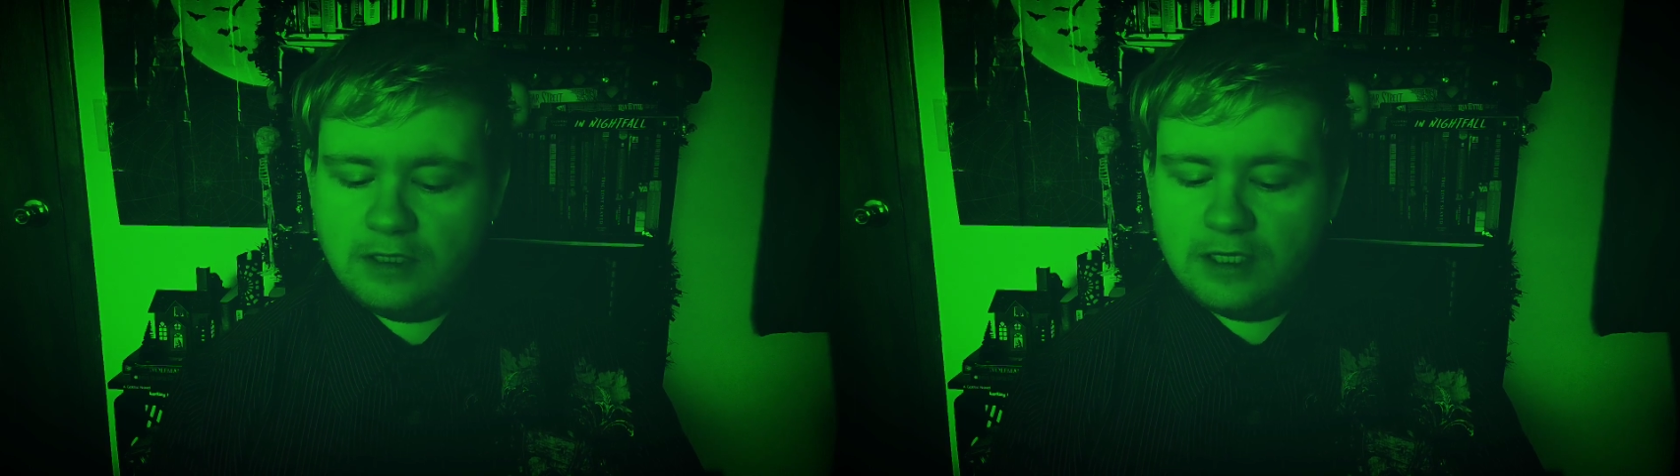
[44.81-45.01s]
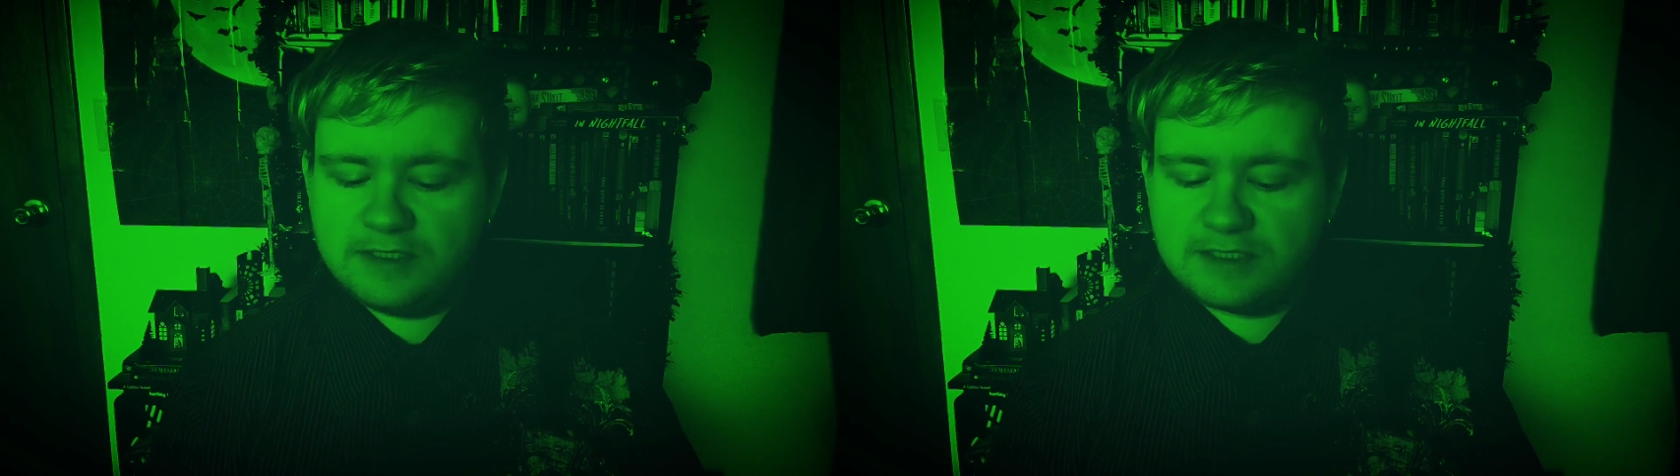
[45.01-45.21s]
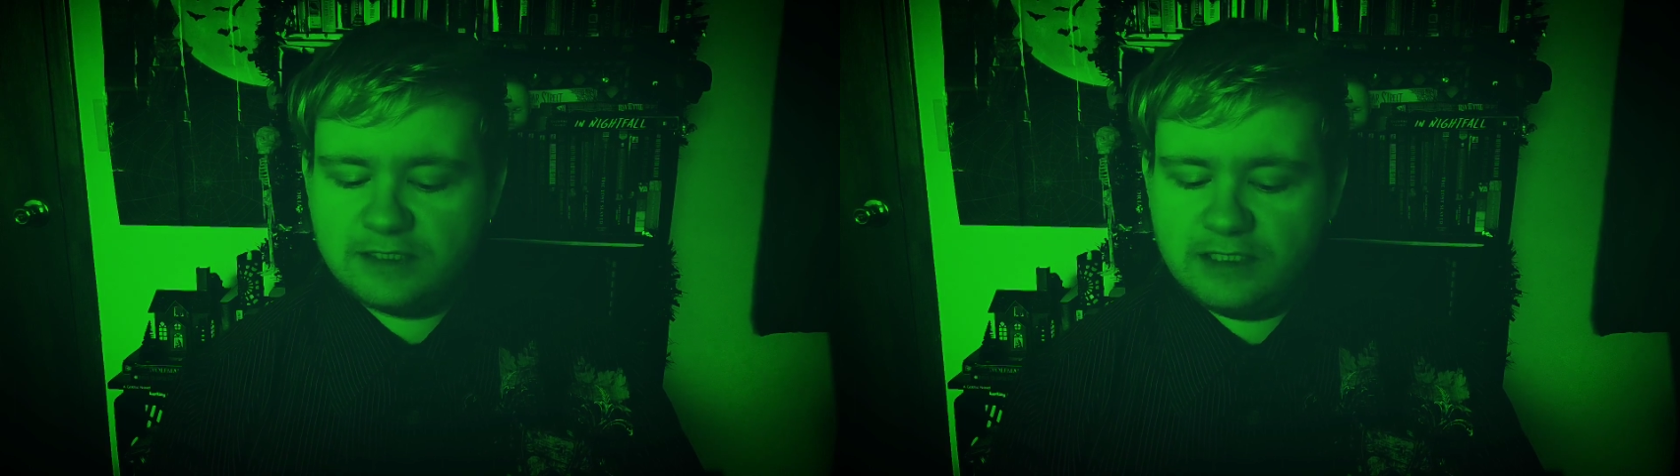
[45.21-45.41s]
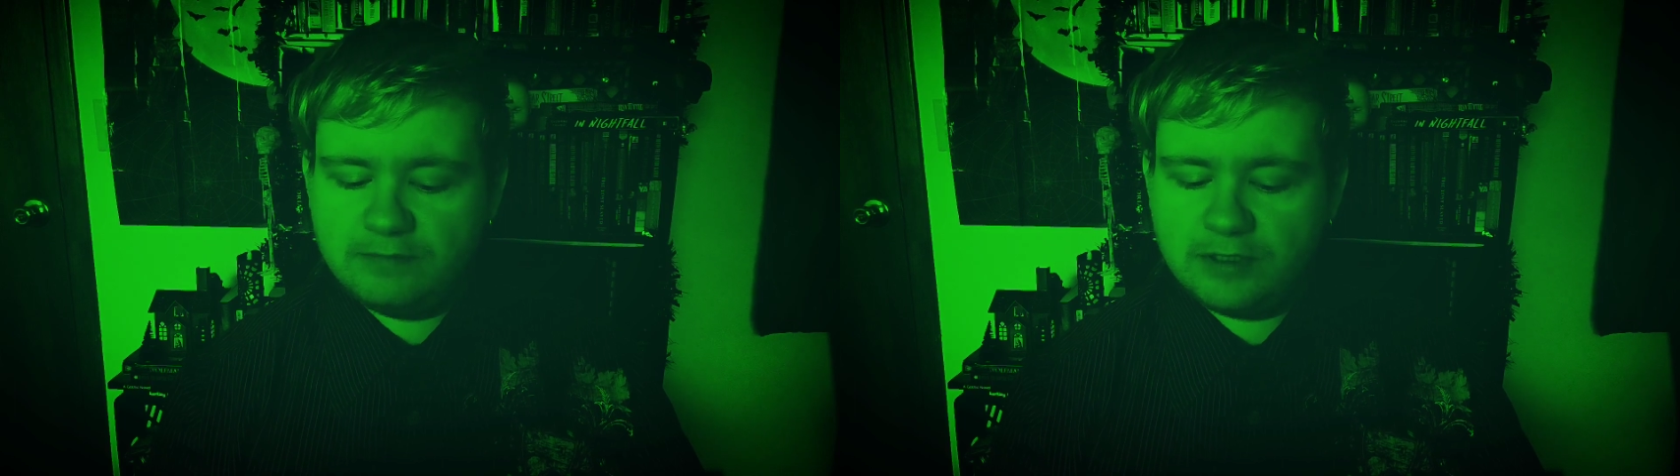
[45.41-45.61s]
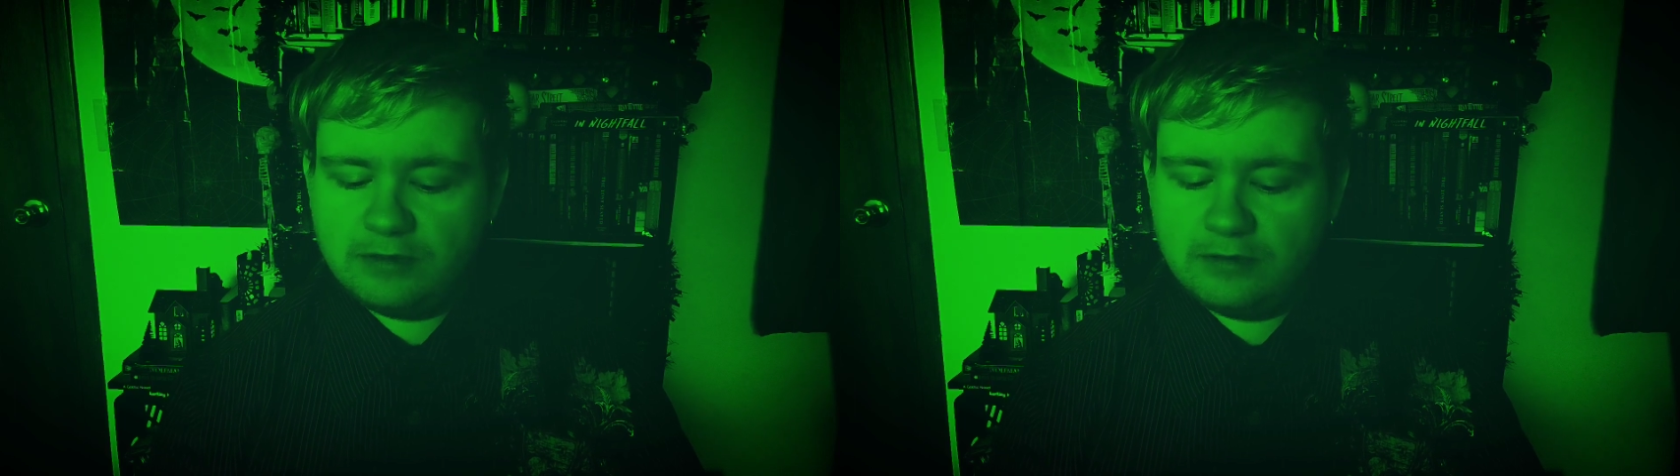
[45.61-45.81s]
Asleep,
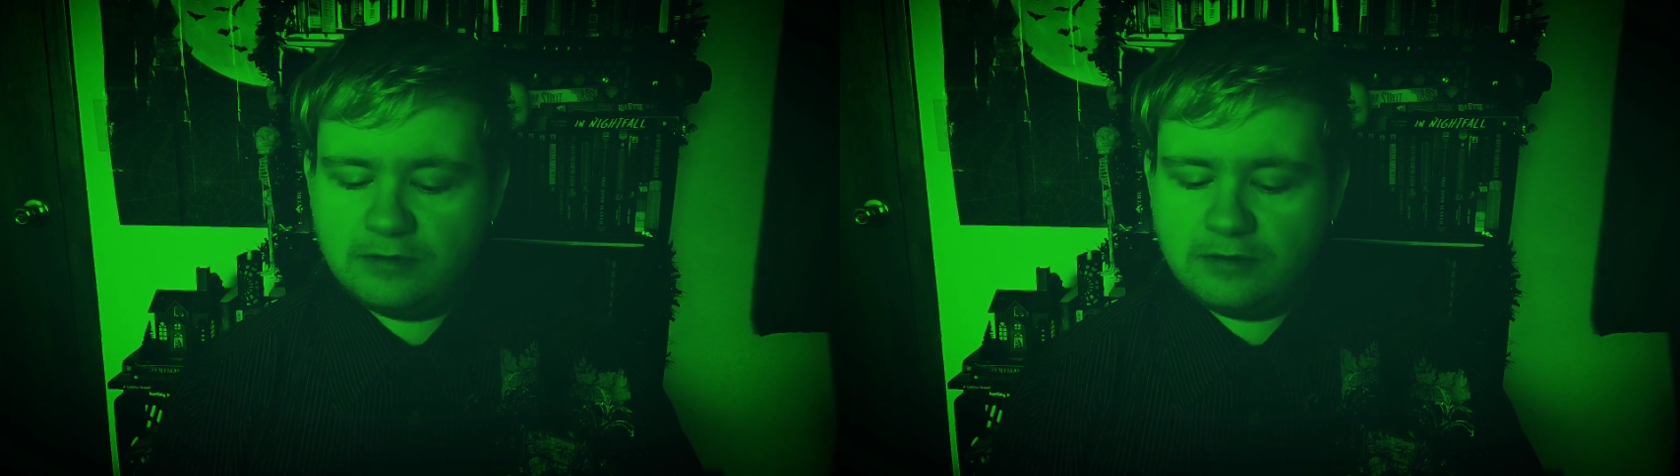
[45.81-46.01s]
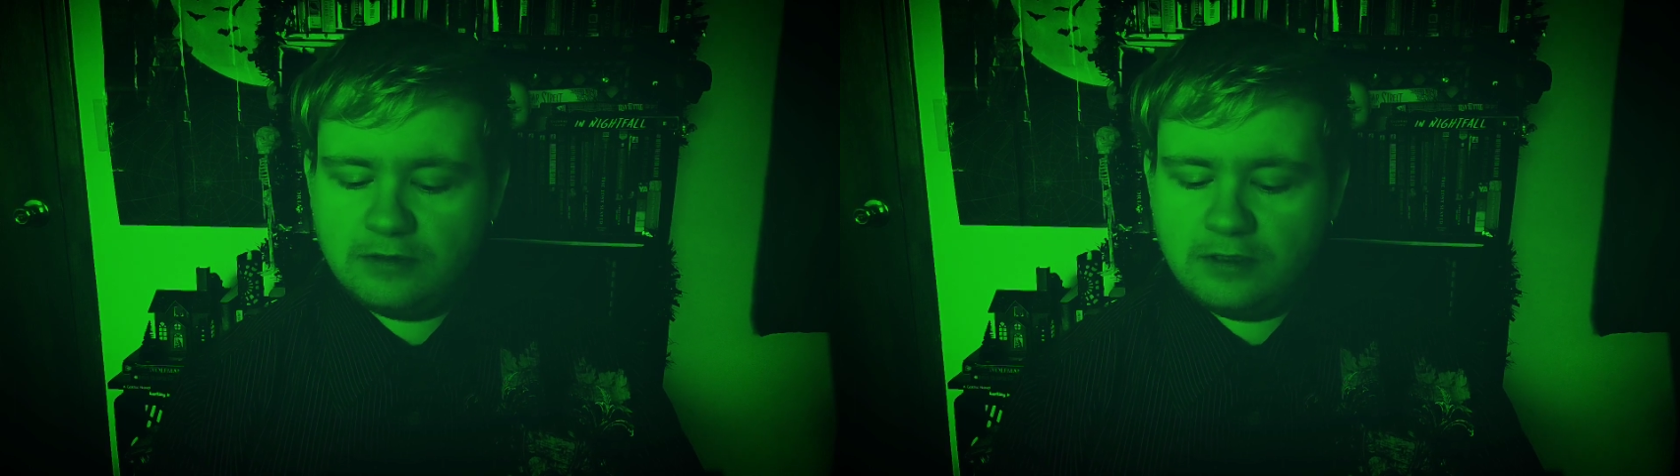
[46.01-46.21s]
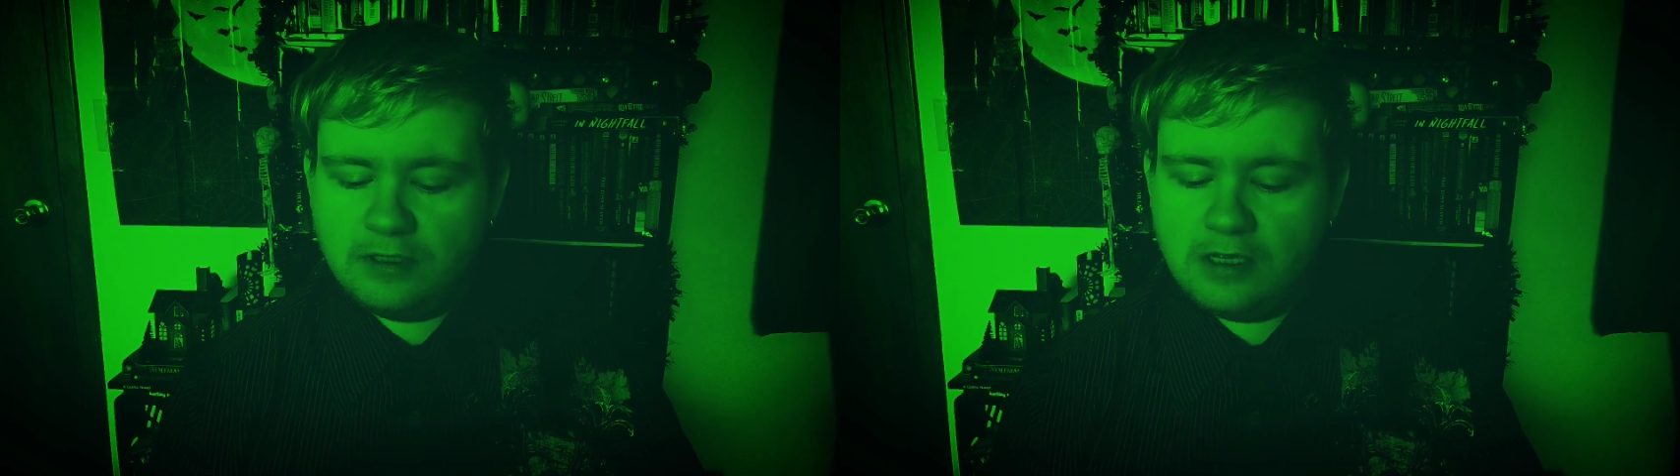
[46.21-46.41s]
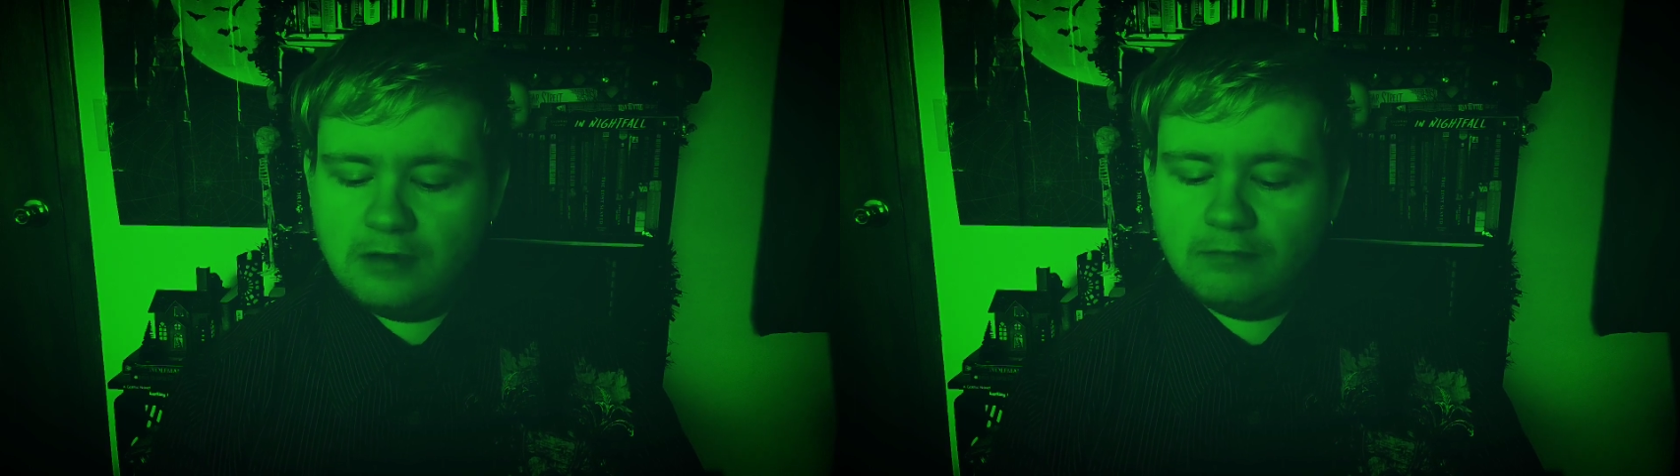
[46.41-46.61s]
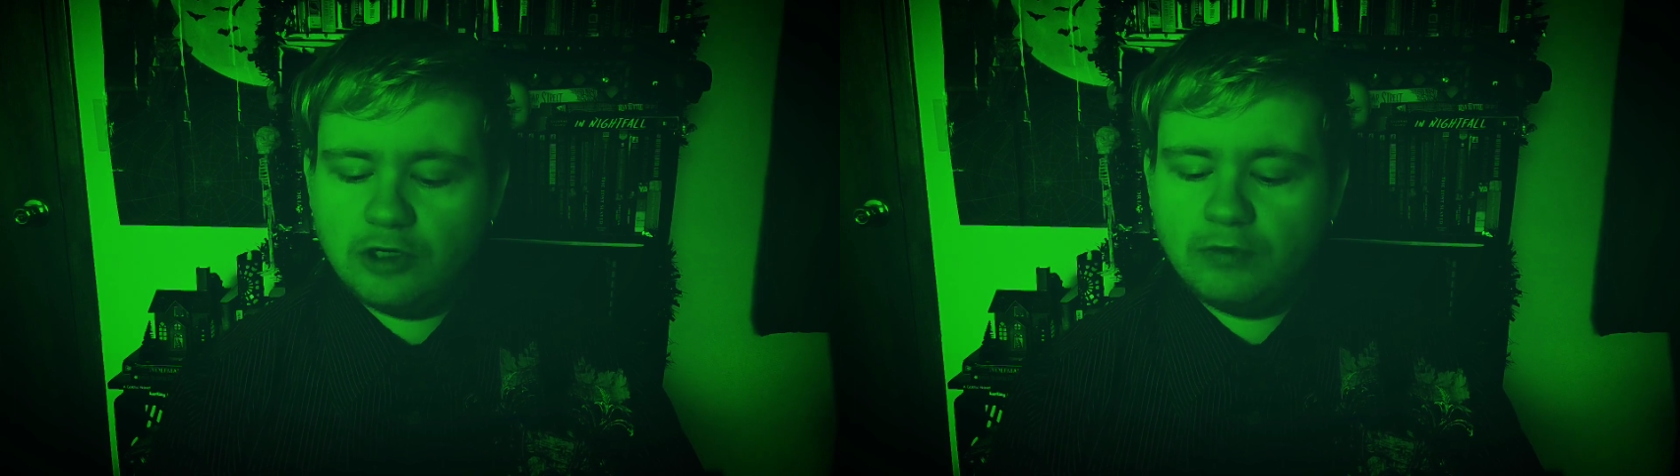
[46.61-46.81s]
but